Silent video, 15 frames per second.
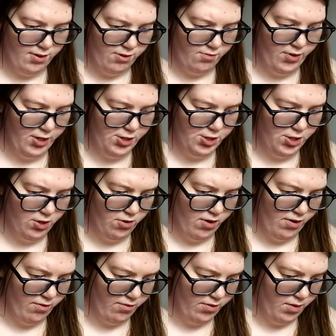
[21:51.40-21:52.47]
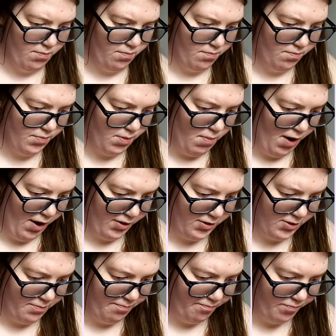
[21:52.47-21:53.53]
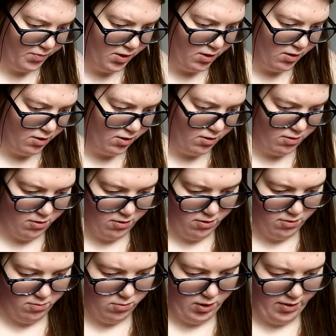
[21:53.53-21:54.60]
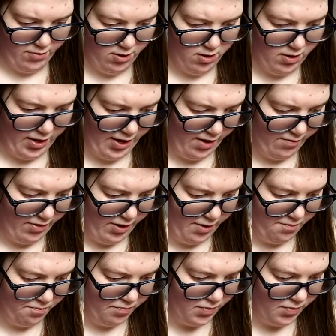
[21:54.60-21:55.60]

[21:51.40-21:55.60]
ratio of the box or whatever I have there.